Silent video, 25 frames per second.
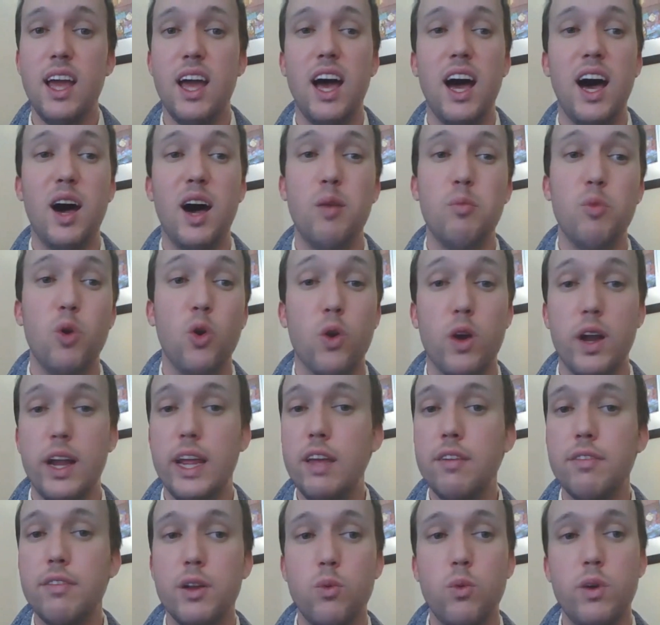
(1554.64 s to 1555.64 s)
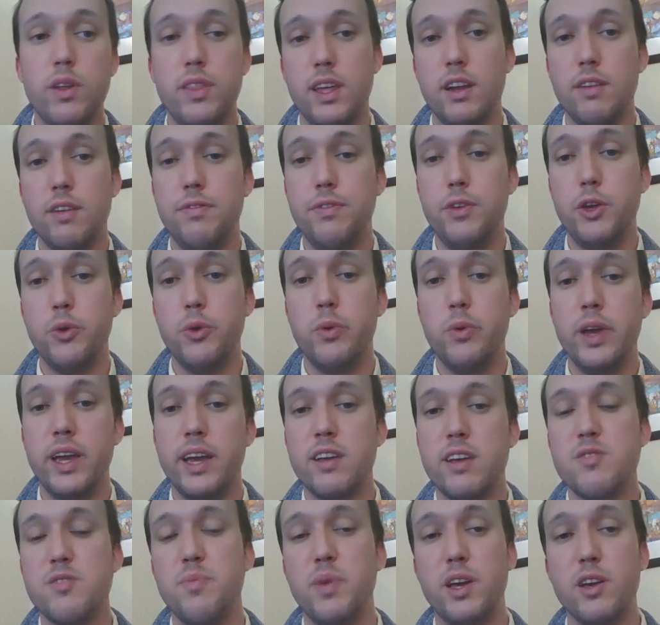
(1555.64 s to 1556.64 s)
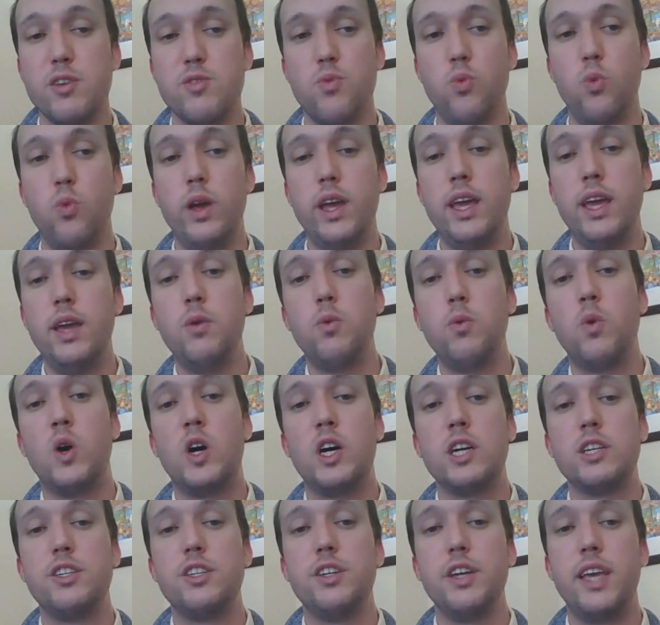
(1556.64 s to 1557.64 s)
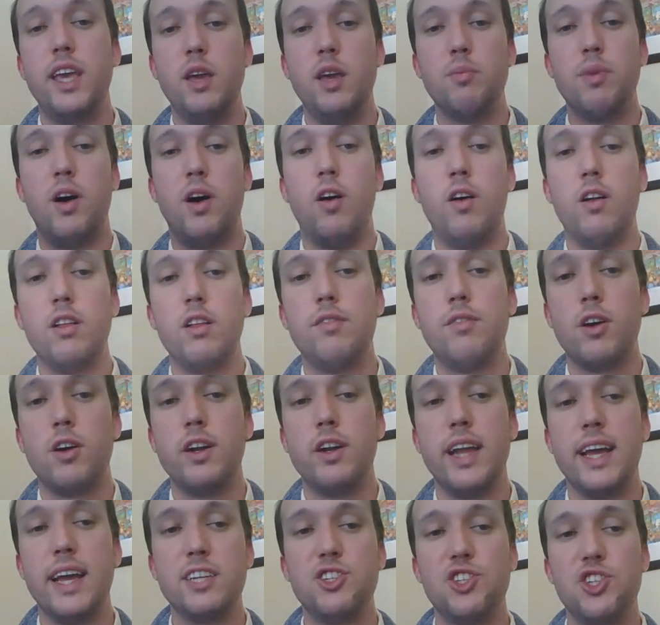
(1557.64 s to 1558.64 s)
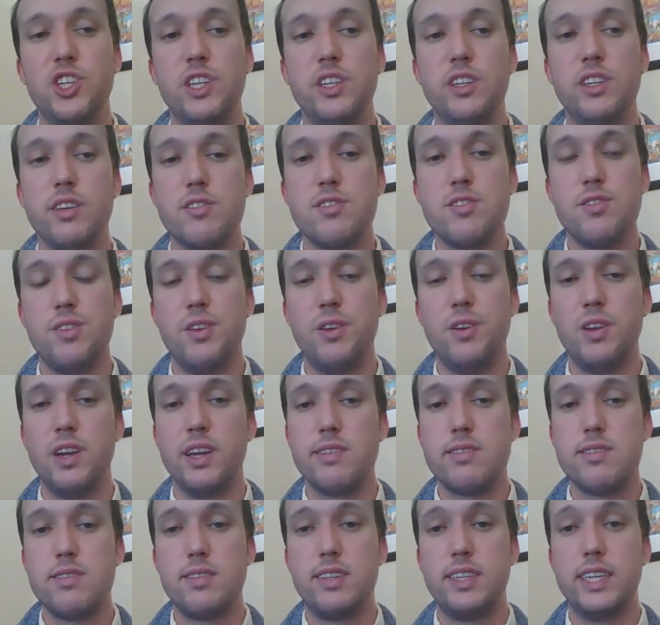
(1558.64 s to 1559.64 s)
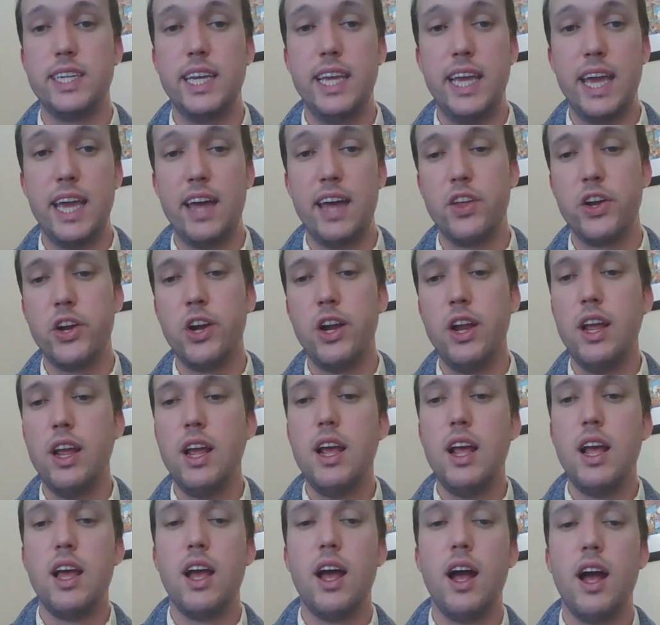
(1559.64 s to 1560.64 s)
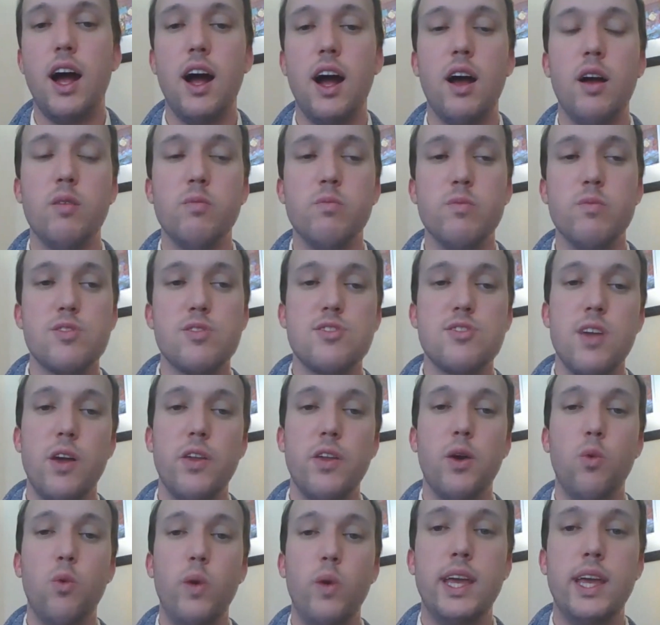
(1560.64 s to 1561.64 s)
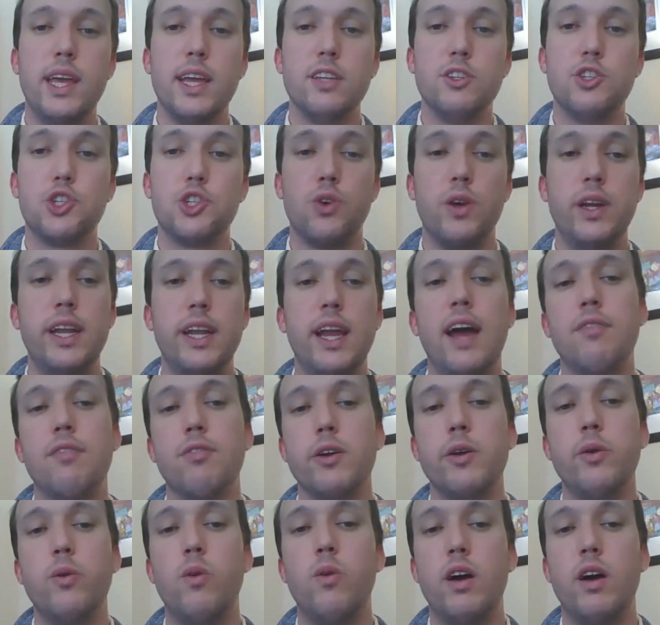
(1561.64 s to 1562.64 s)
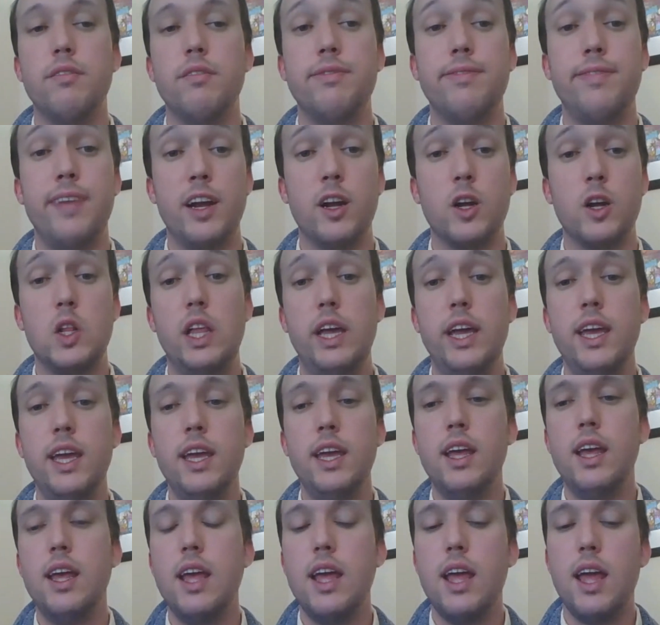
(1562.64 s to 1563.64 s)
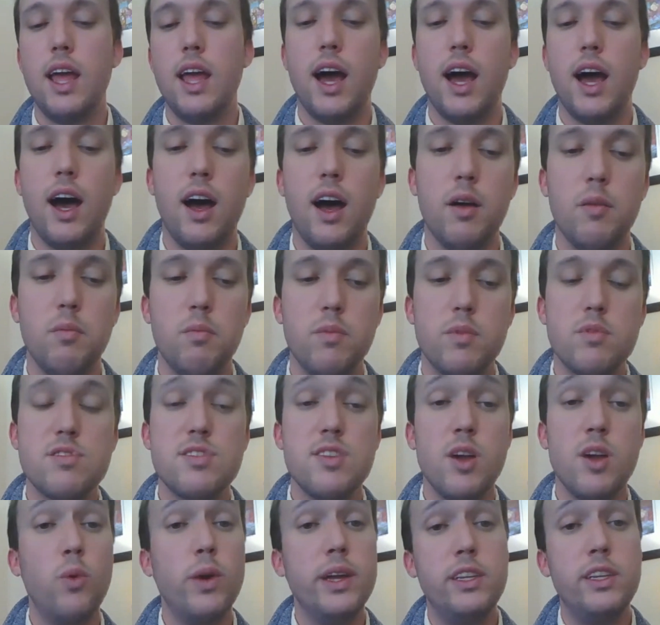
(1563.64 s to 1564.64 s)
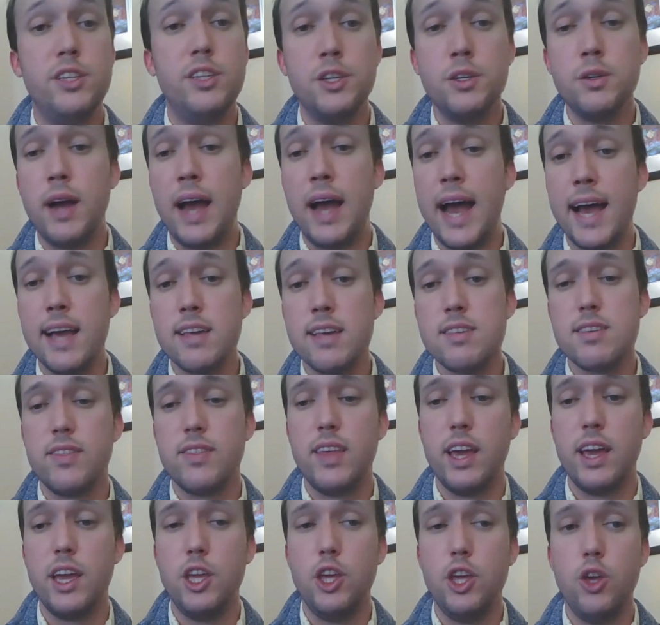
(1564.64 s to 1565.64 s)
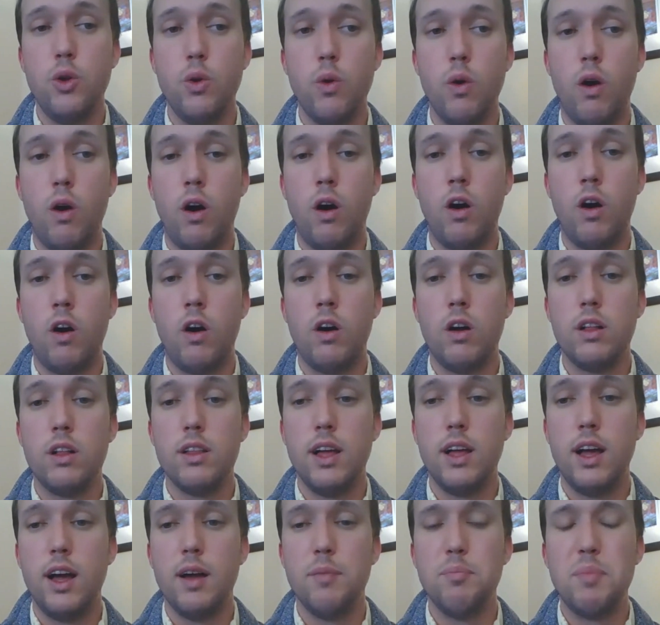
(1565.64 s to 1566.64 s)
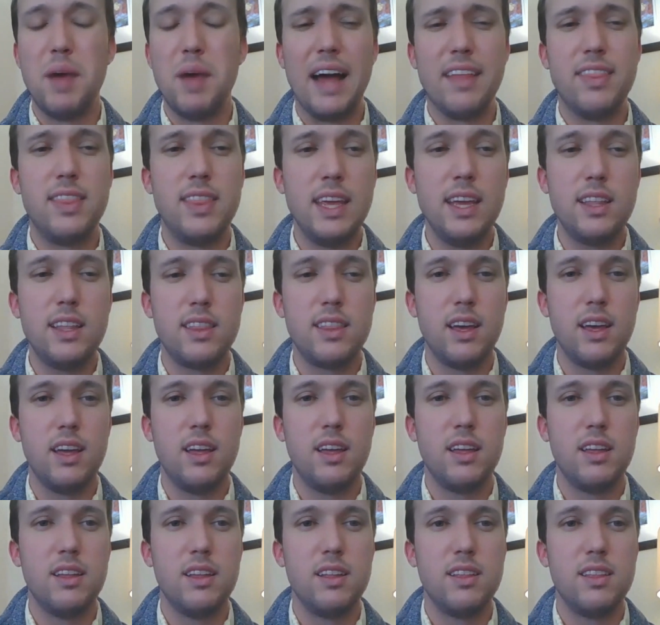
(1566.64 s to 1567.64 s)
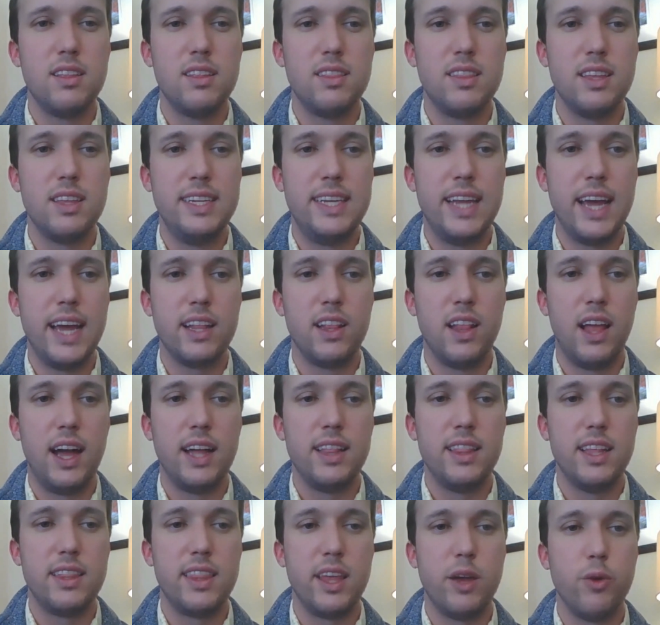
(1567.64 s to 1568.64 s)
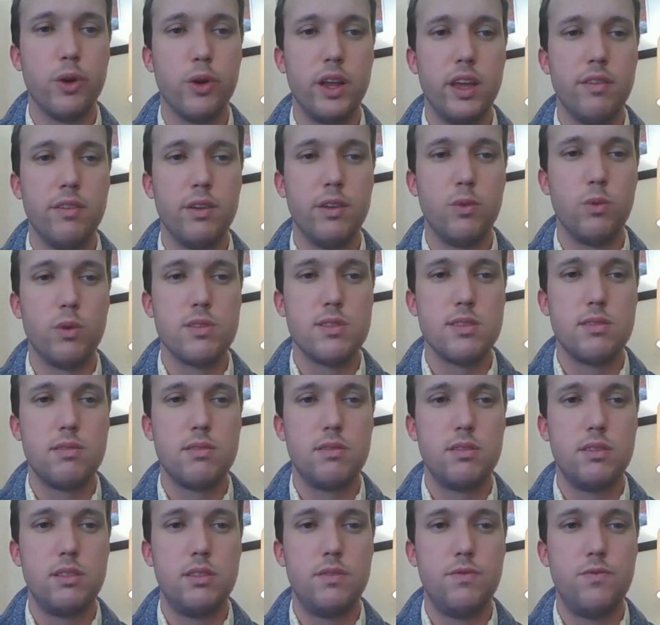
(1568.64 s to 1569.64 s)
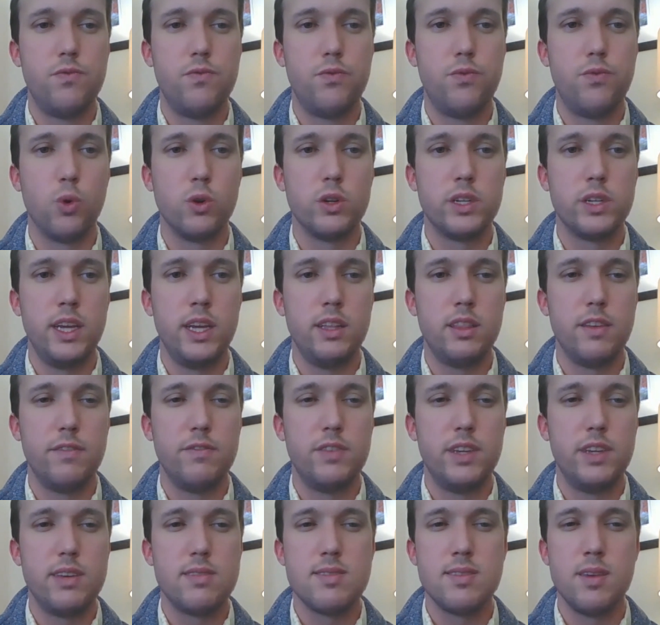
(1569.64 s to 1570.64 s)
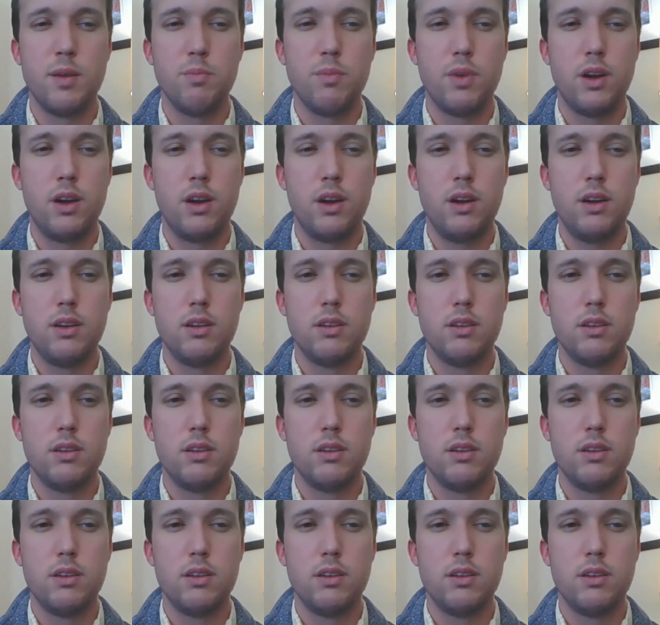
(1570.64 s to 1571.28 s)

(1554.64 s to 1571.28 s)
or even within a few weeks, because we want to keep all of our Next Genius students together so that can treat everyone fairly. So we do ask that you all, I think the deadline that they were given was 14th of December.